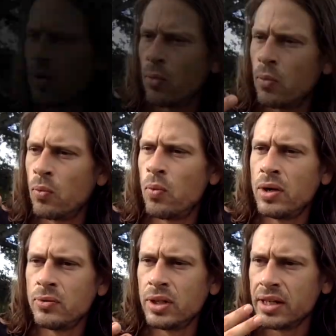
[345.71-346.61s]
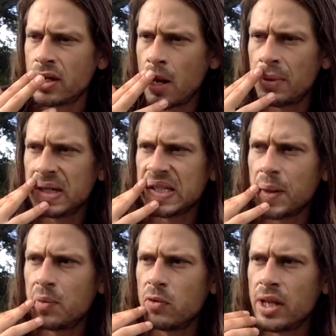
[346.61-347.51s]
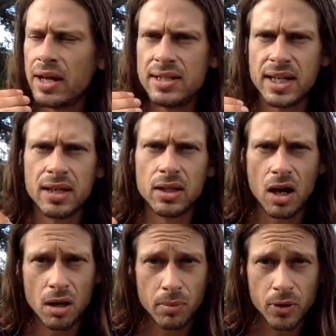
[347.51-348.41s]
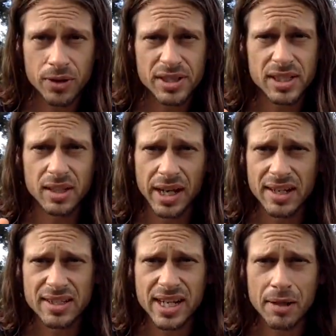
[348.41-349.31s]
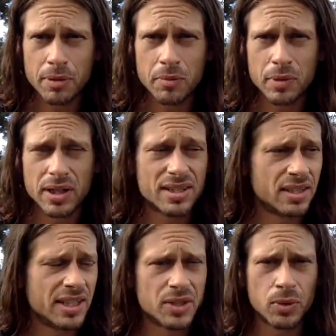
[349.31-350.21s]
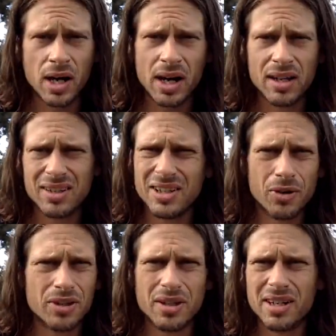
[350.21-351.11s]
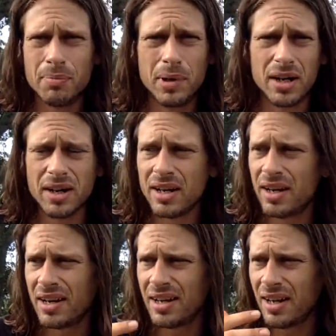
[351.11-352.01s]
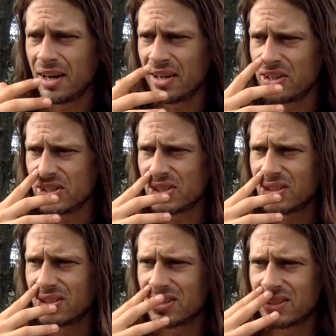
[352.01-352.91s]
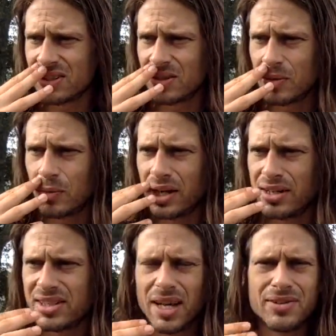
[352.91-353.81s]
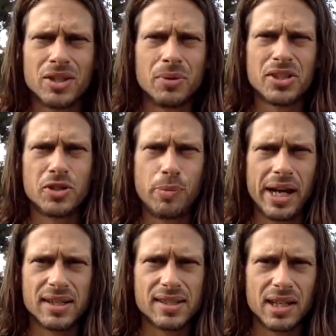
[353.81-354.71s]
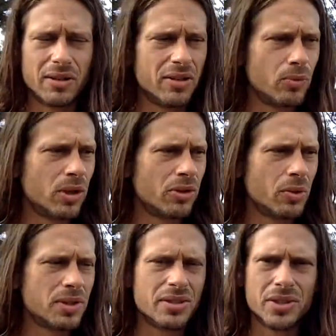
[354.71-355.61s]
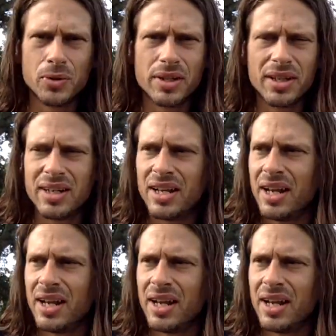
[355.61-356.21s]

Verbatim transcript: Uh, one really common example of that is like lawnmowers and landscaping, because at least where I, you know, in in America, uh, there's we just have so much space, and we don't know what to do with it